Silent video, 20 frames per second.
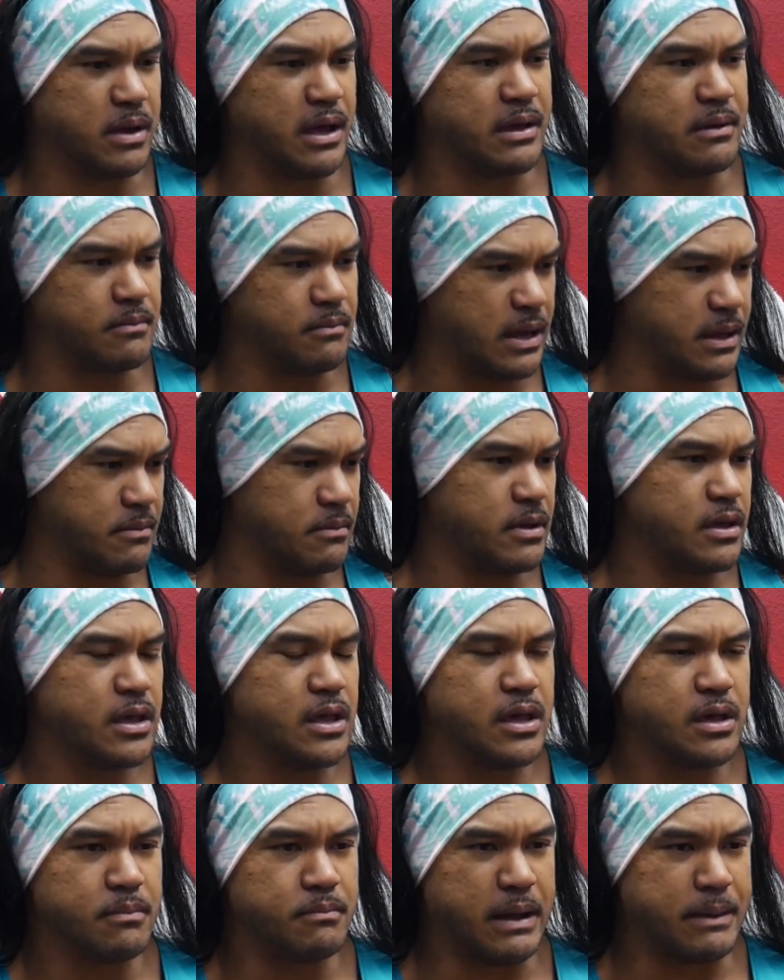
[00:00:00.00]
my
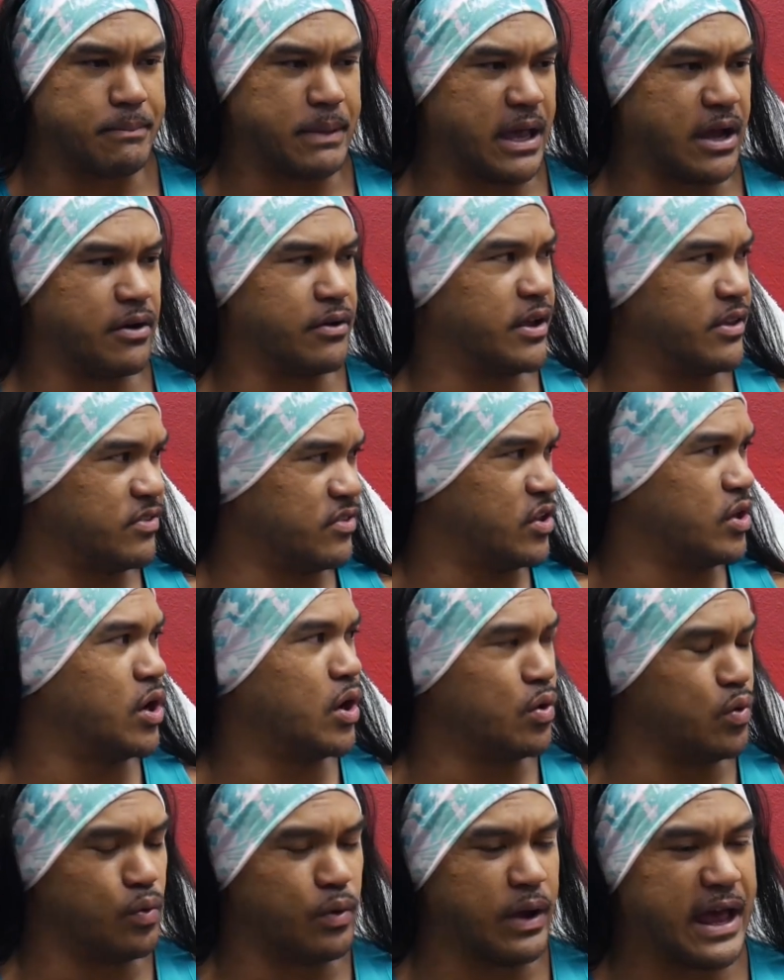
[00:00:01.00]
parents,
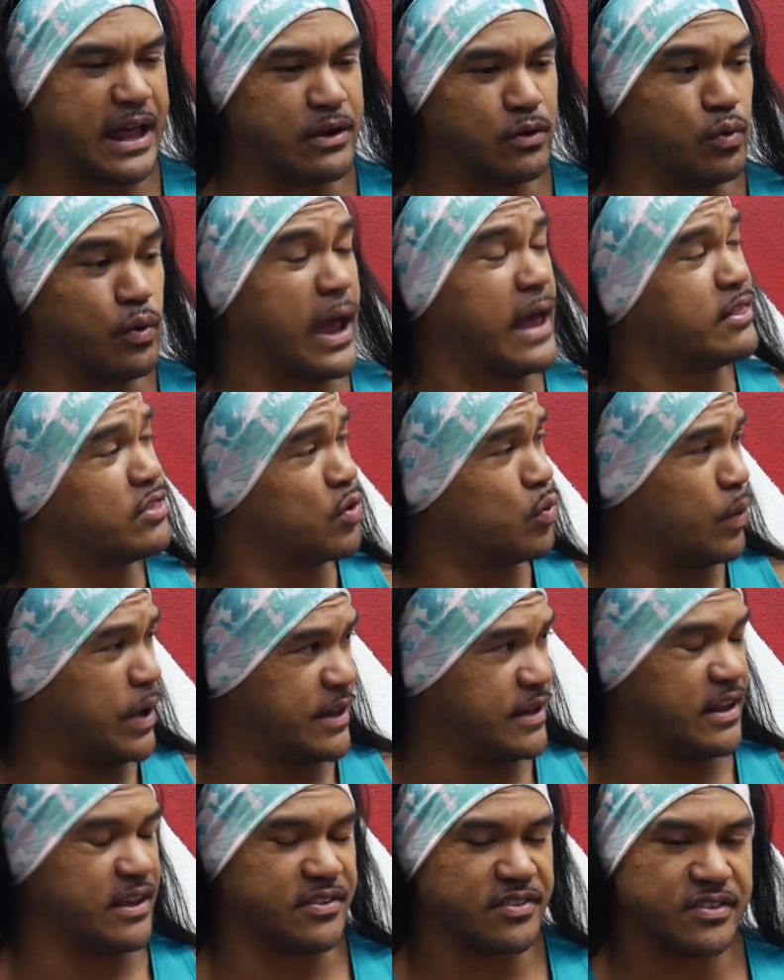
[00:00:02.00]
who had to
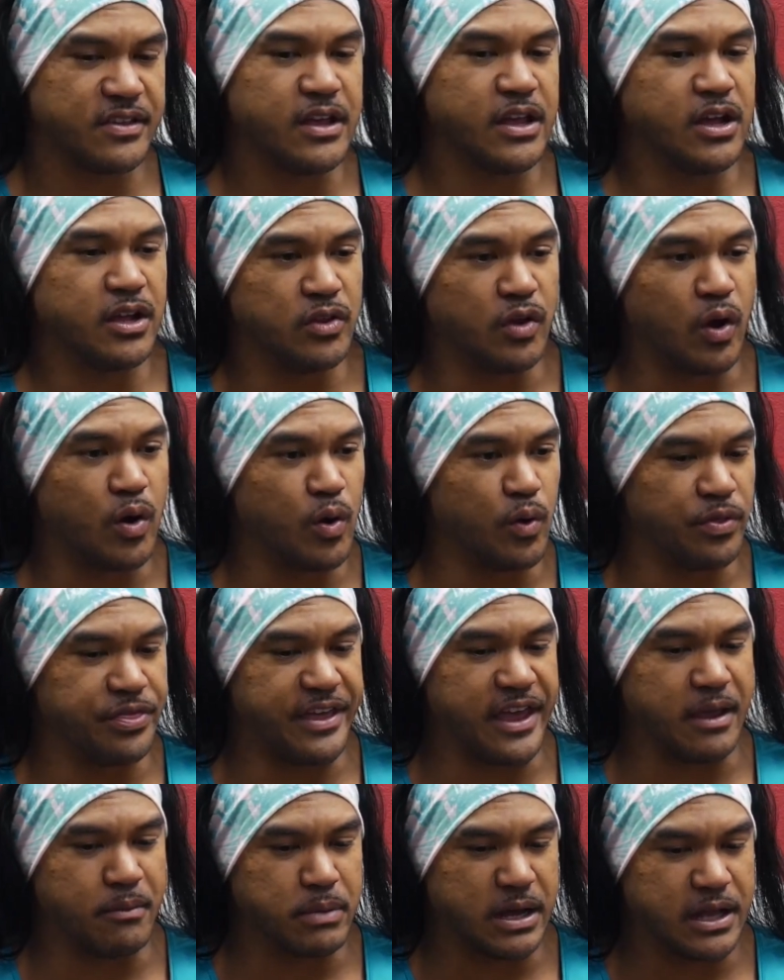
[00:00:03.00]
witness the whole
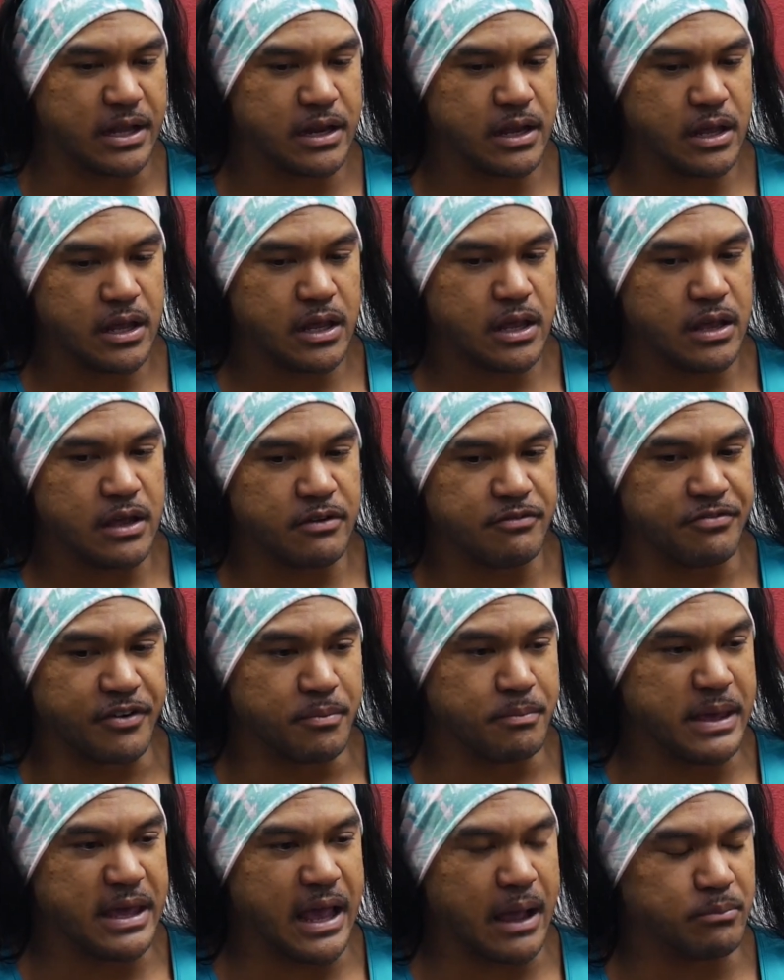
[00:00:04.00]
thing. But
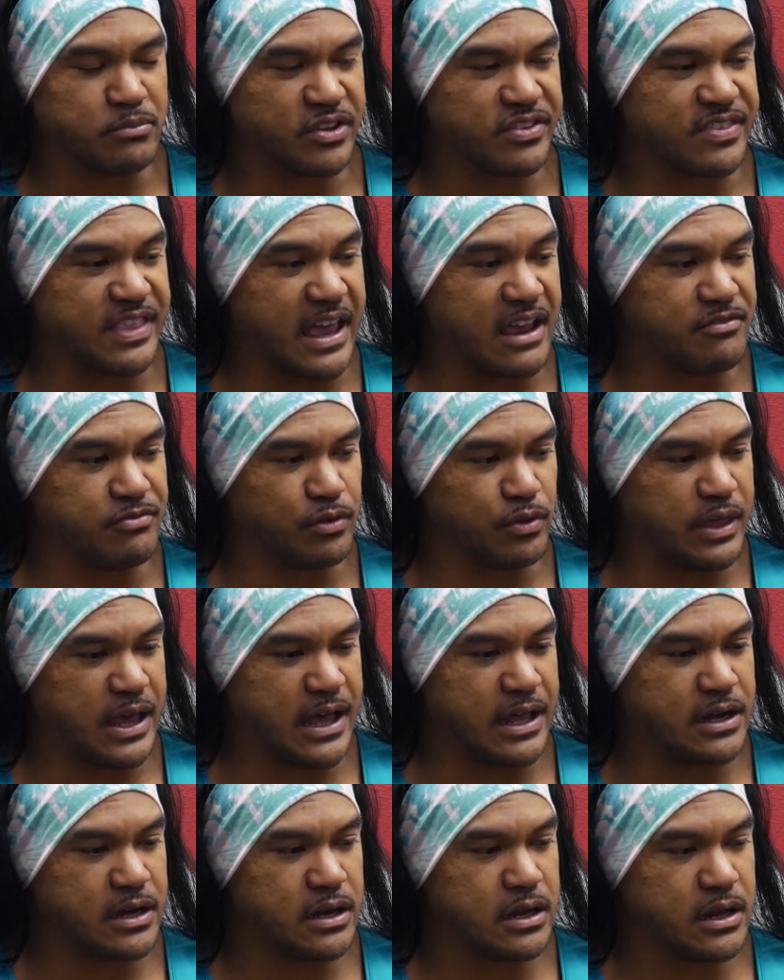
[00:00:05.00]
for me, I'm just thankful
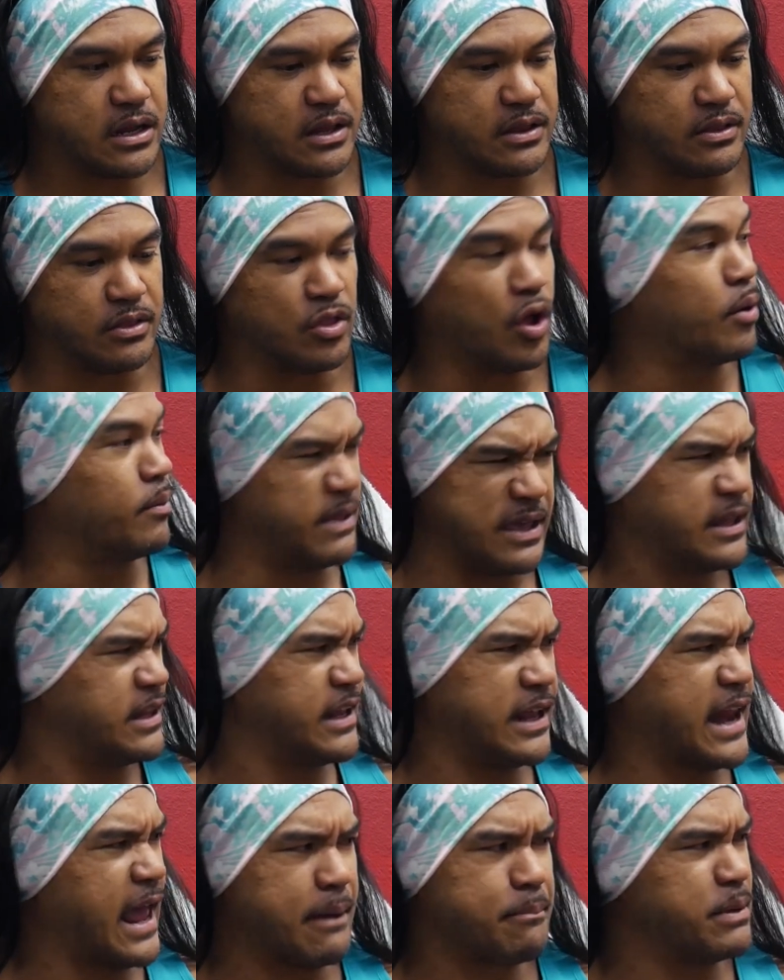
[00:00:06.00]
that it
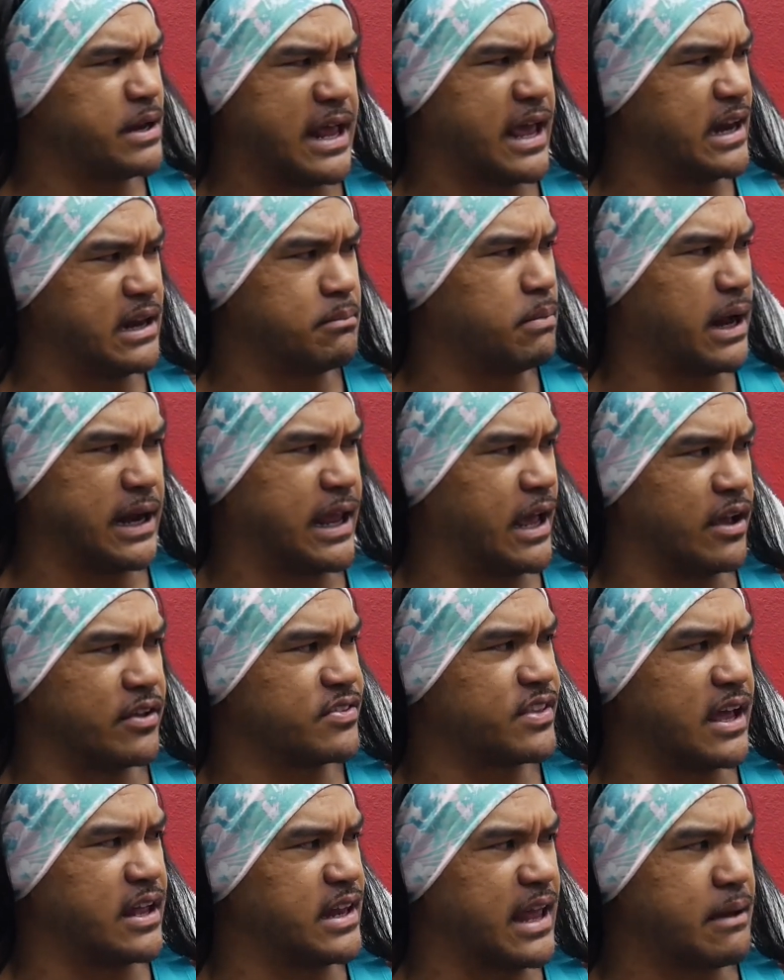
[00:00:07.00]
didn't happen to anybody
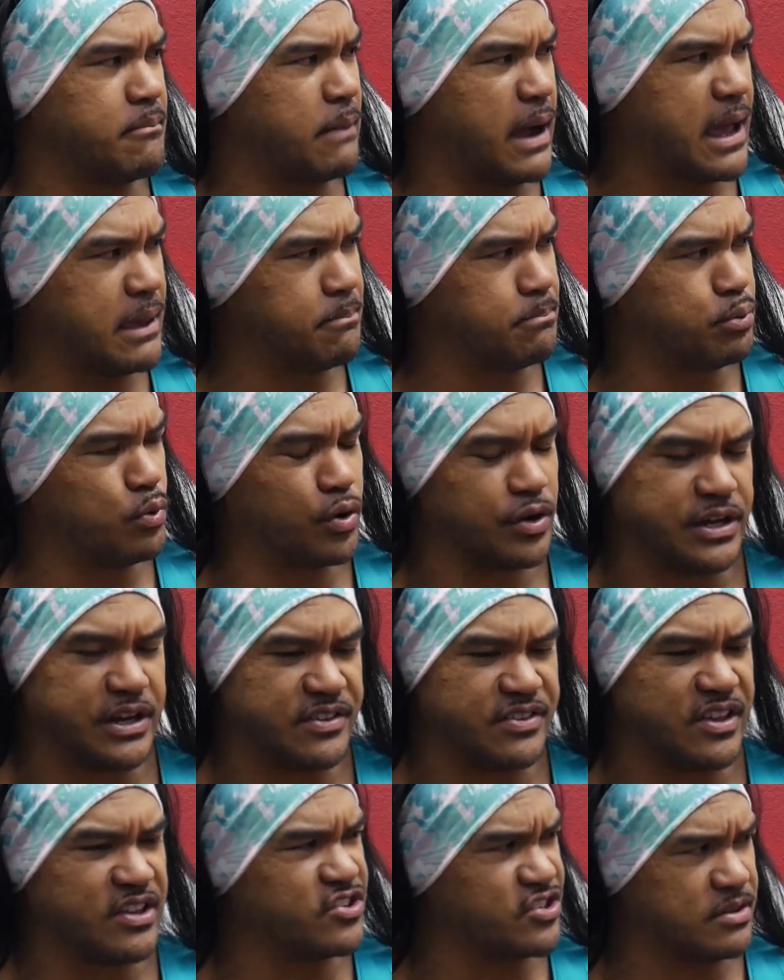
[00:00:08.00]
else. That my poor
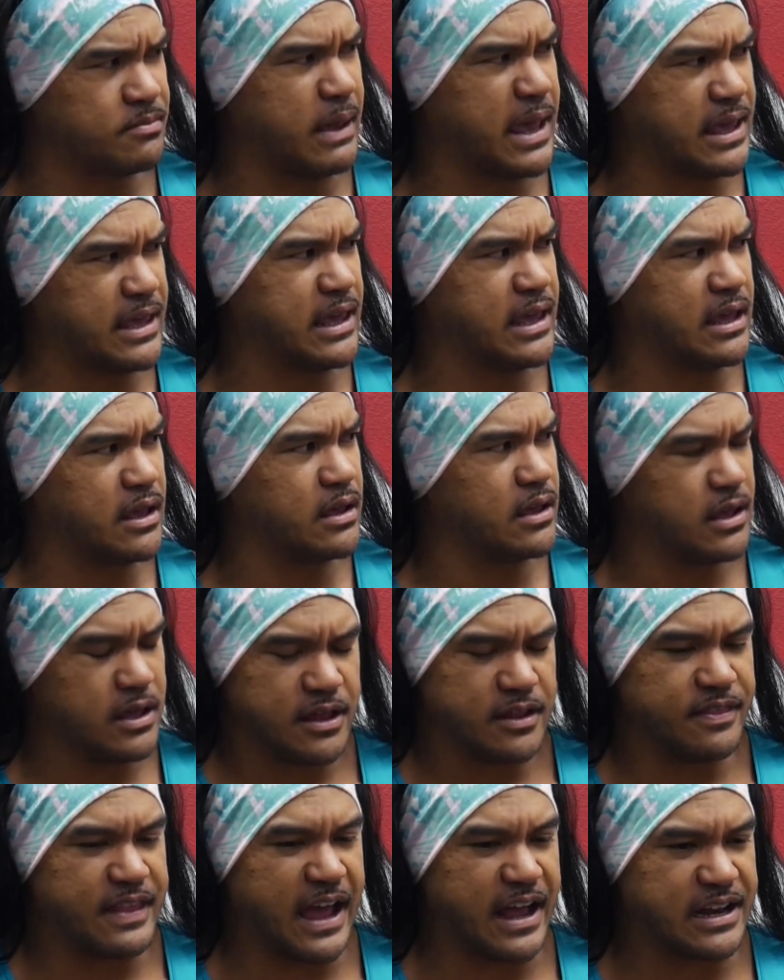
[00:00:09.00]
decision making
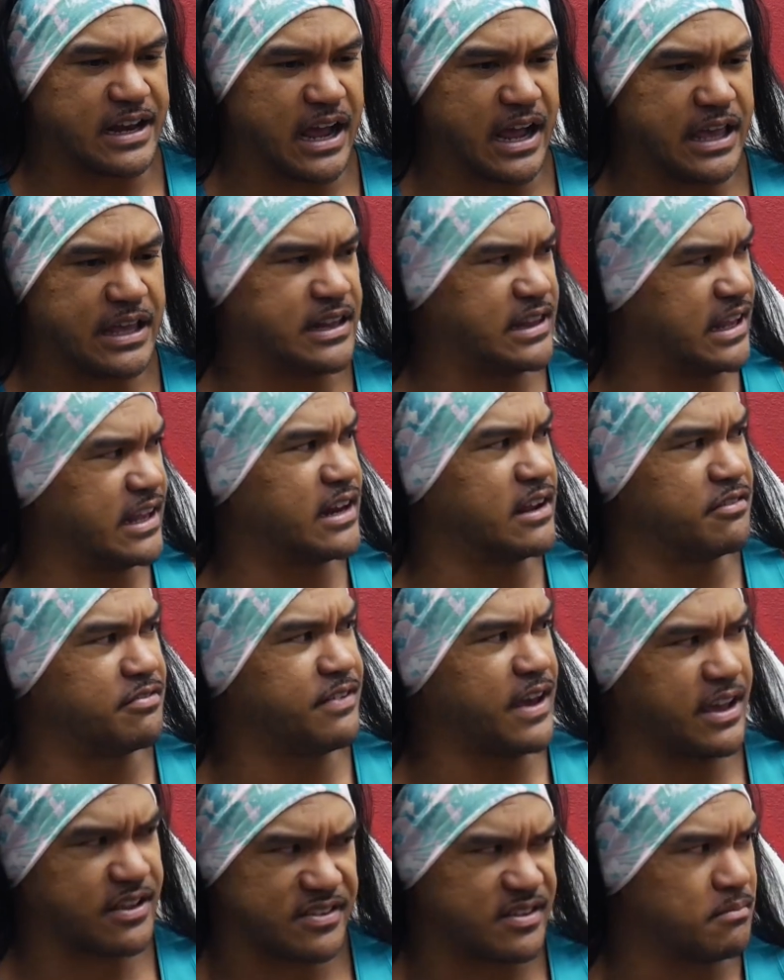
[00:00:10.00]
that night didn't
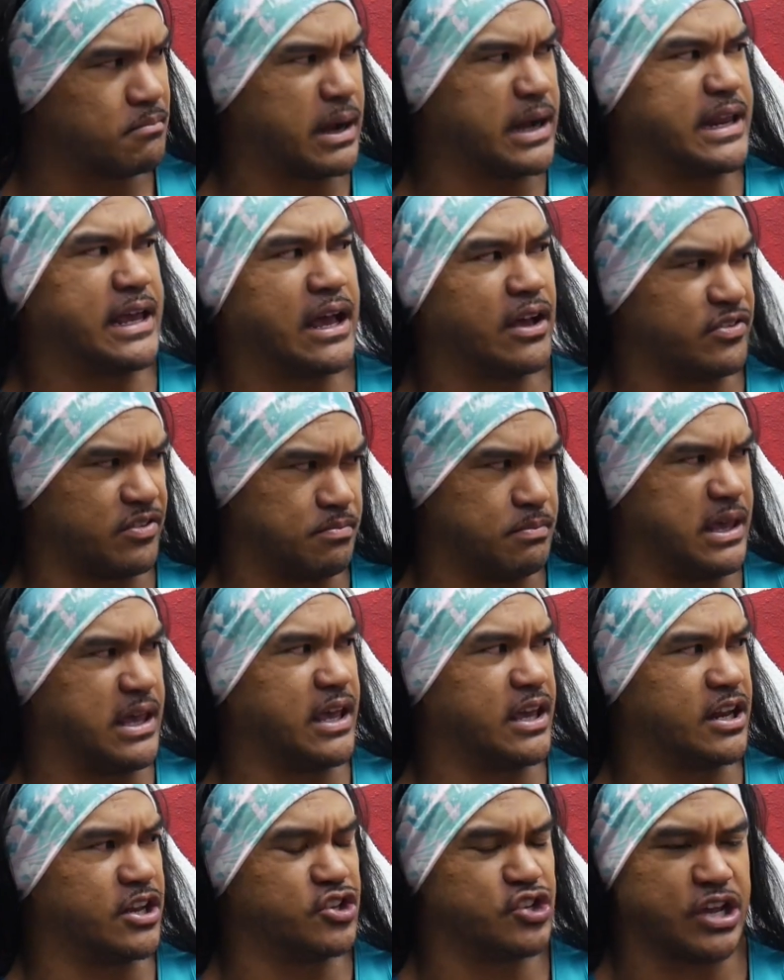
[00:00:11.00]
affect somebody else
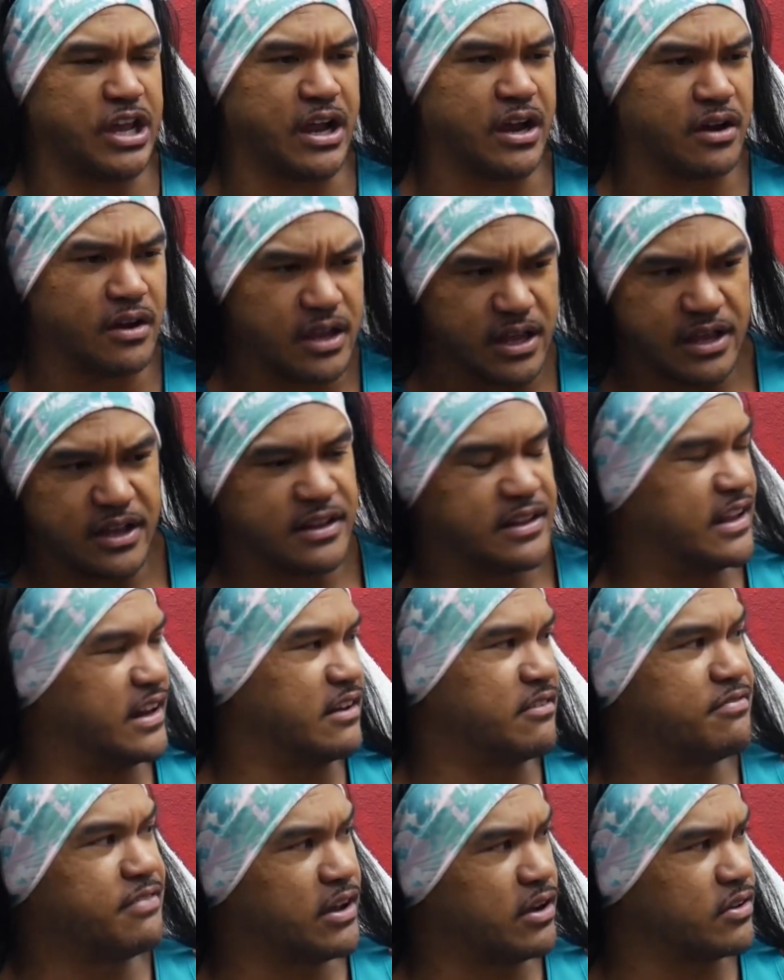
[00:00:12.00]
being in a chair,
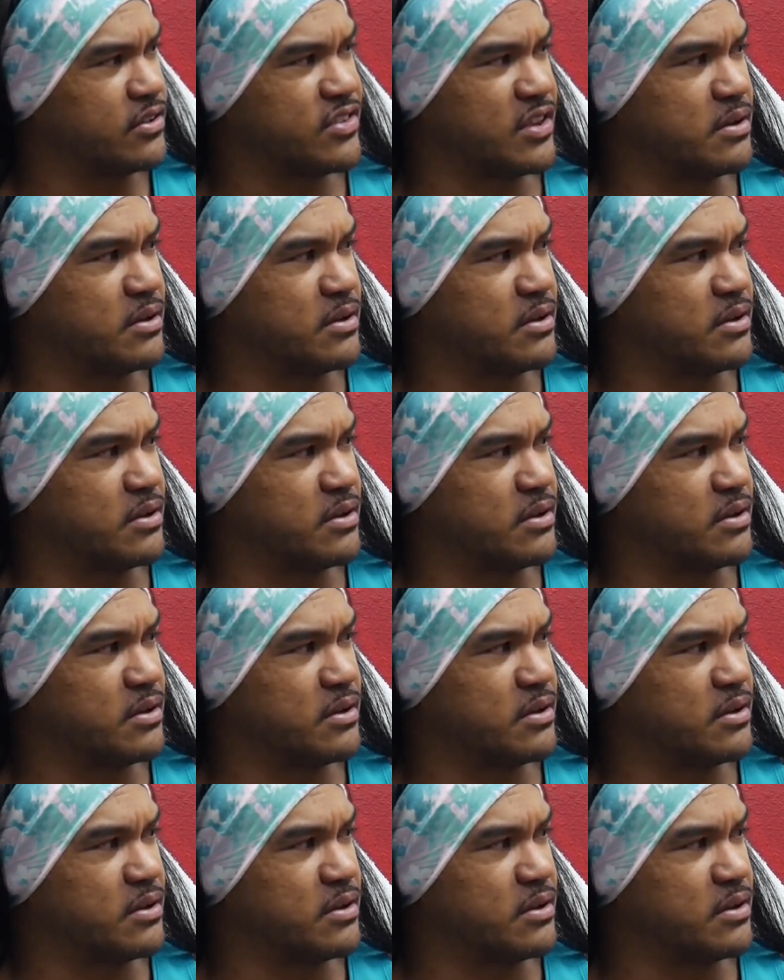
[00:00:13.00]
didn't affect